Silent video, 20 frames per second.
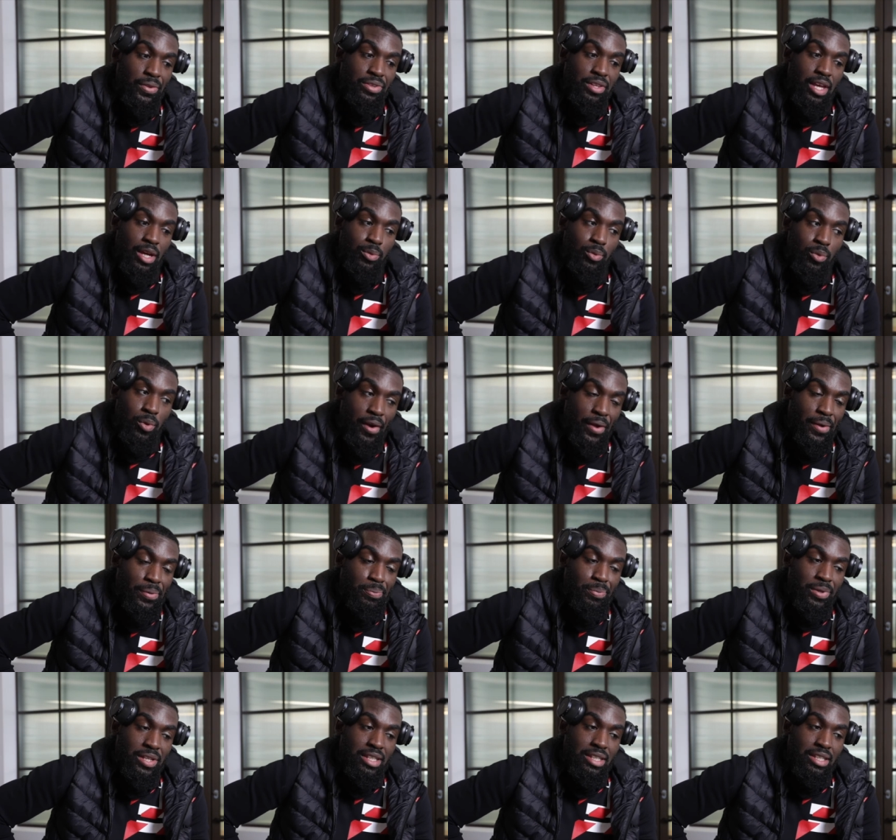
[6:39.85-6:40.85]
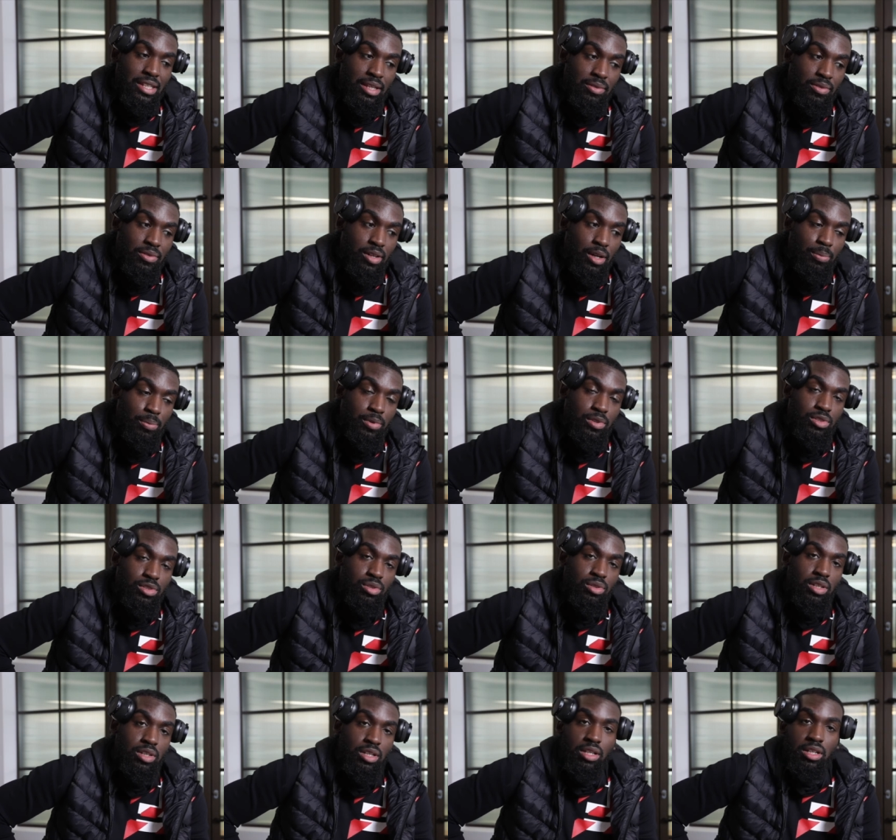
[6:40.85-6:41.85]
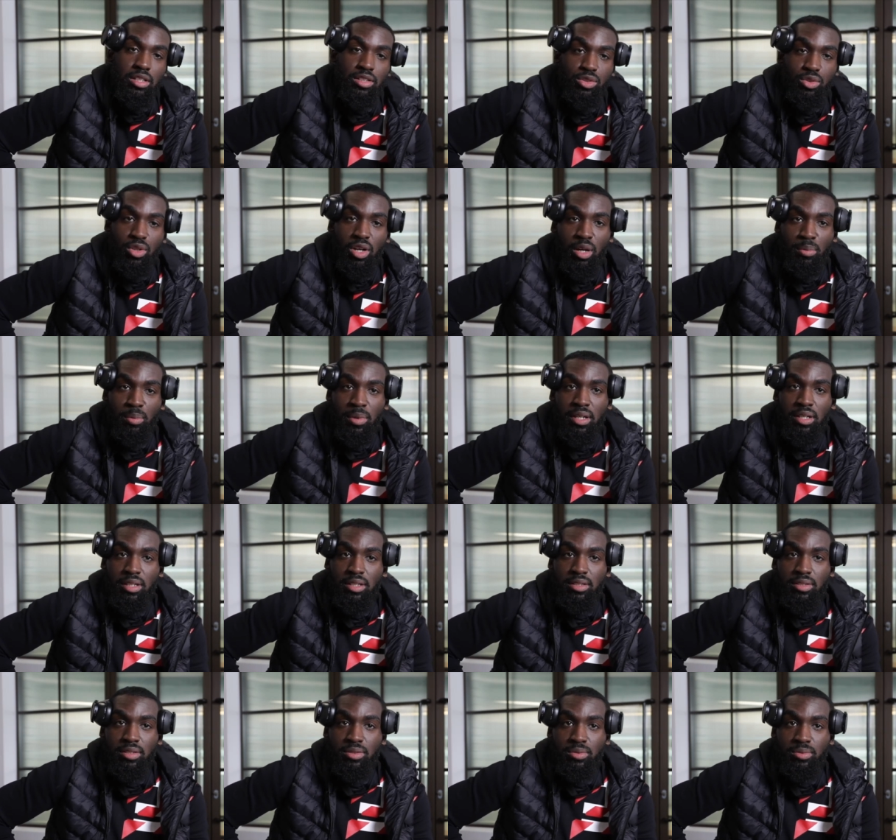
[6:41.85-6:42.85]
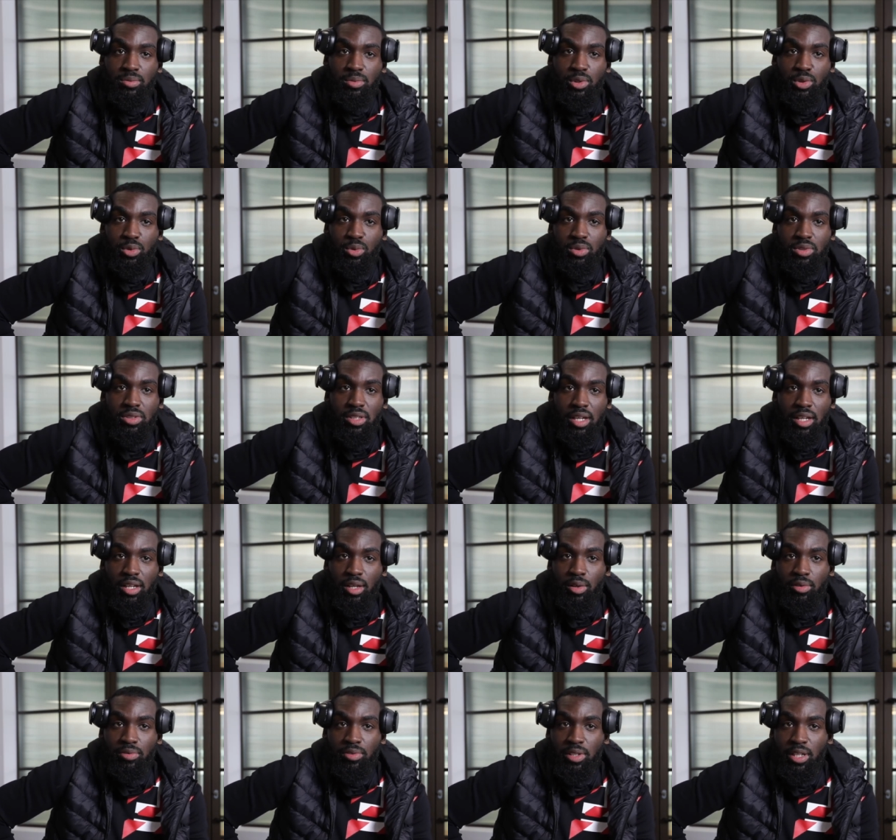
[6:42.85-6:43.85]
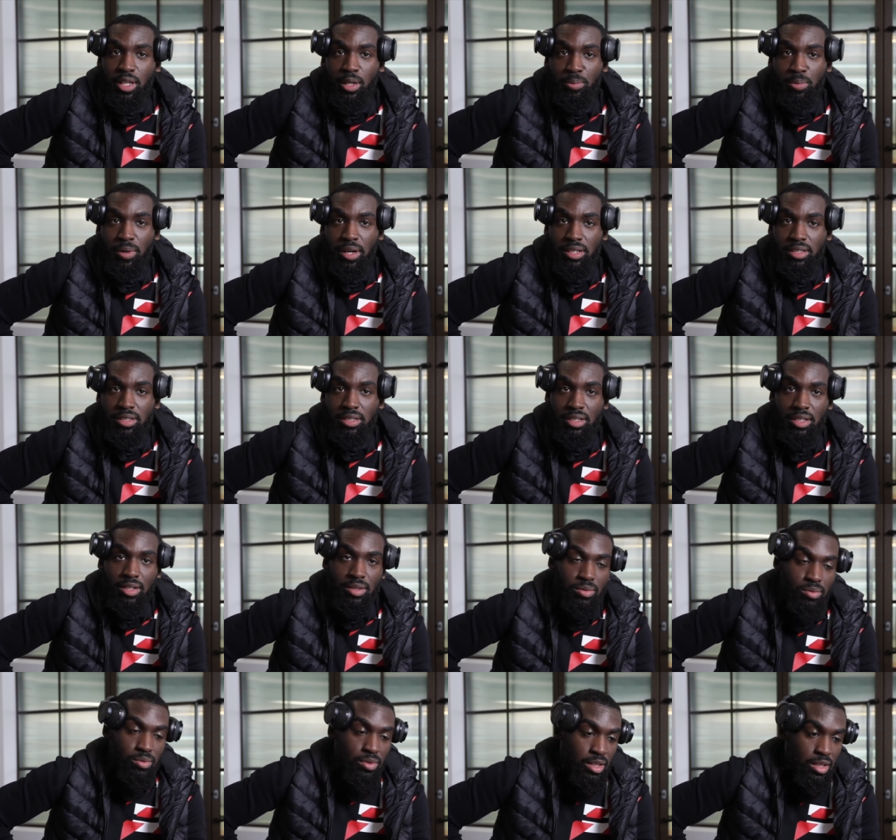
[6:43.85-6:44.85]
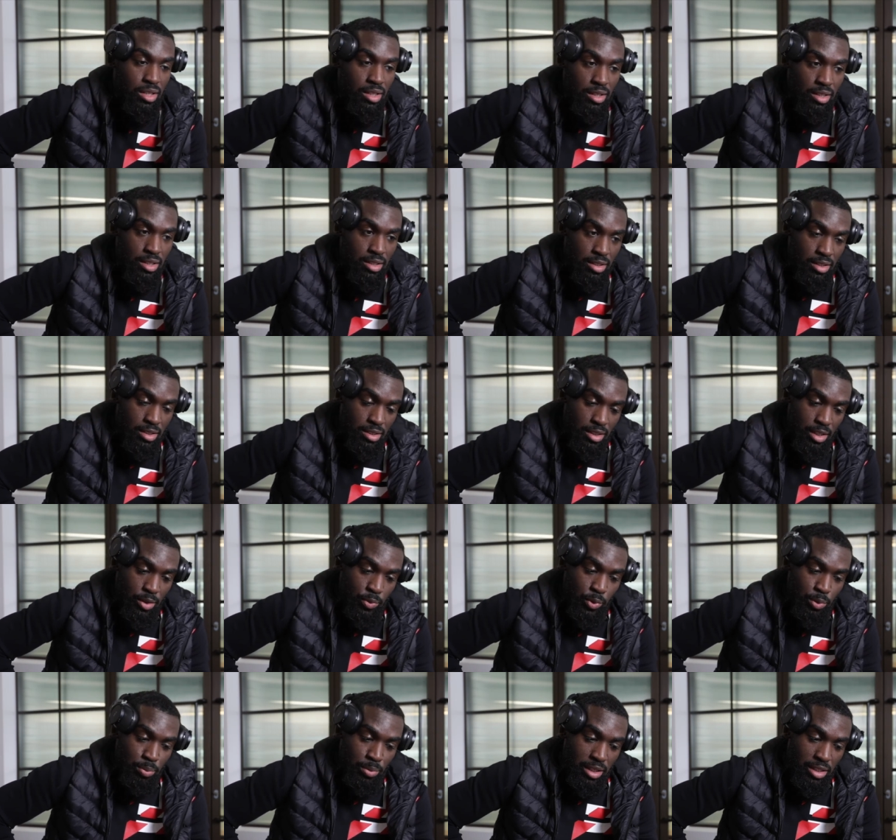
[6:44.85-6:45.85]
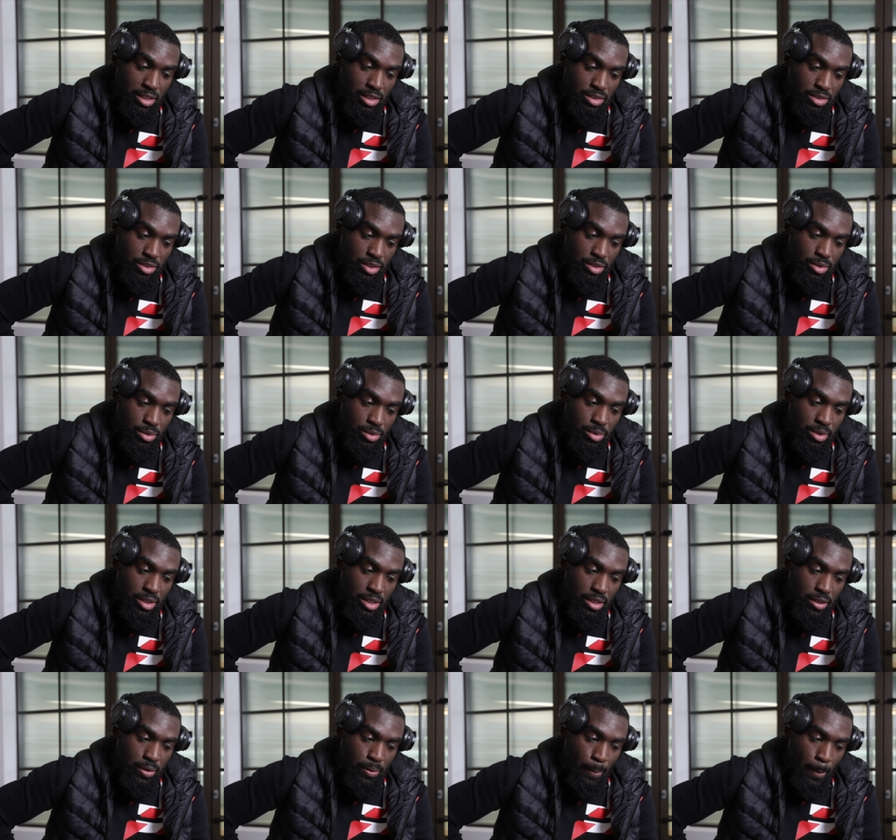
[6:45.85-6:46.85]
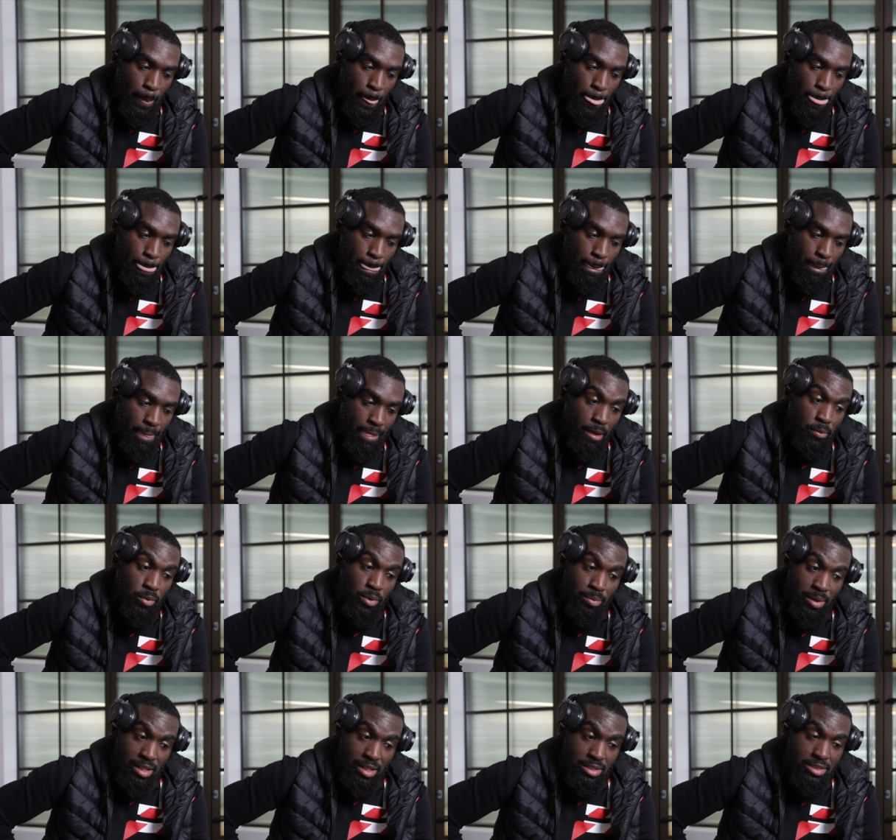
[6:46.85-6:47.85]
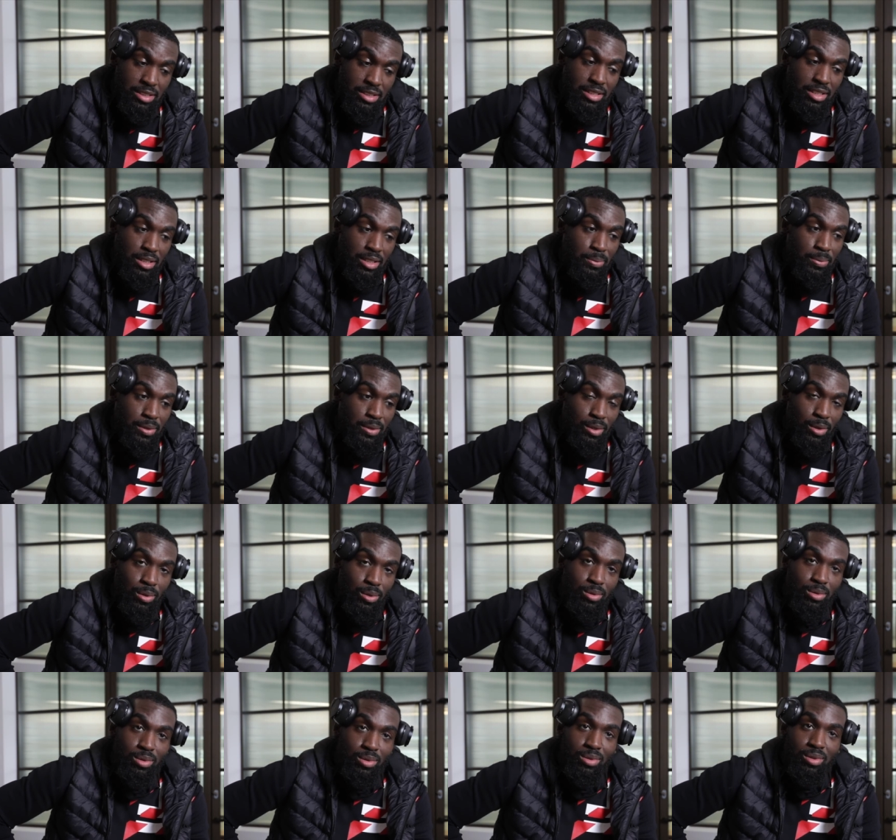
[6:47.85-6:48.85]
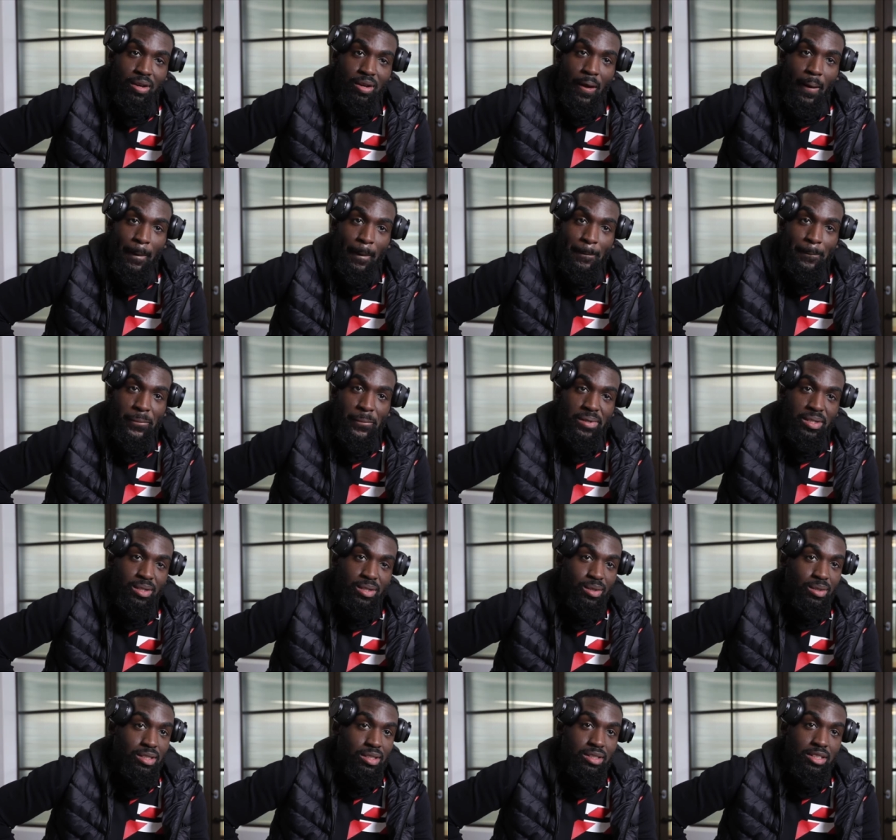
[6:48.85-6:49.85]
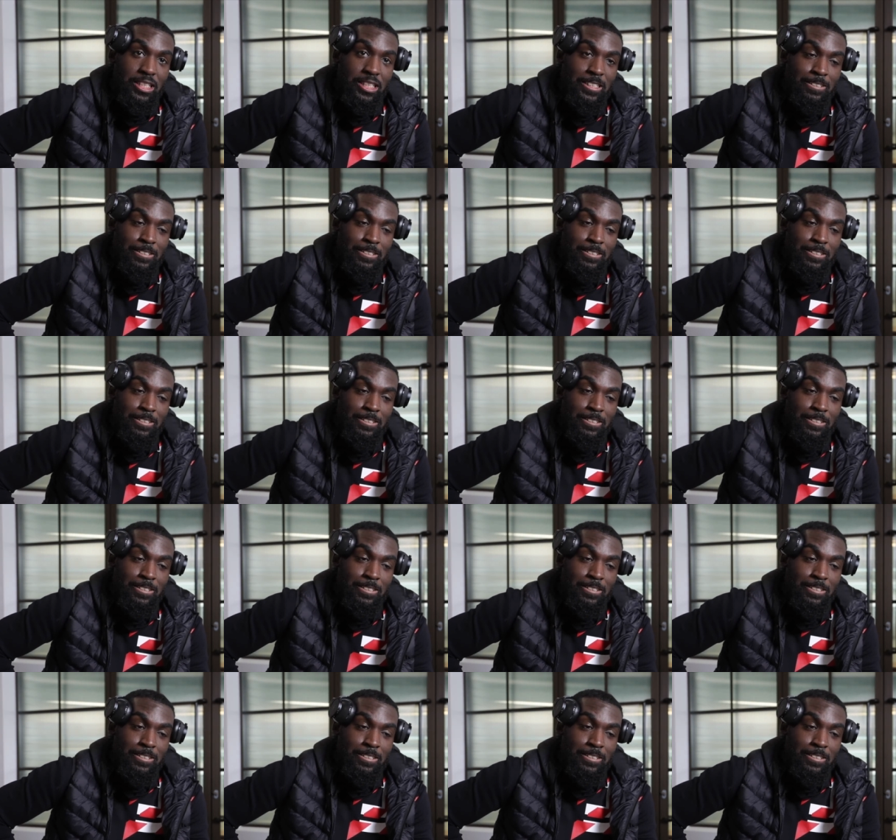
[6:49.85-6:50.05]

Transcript: They weren't being given opportunity on drama, which was their love and their passion, and, and we managed to do that, and we managed to keep it local, you know, and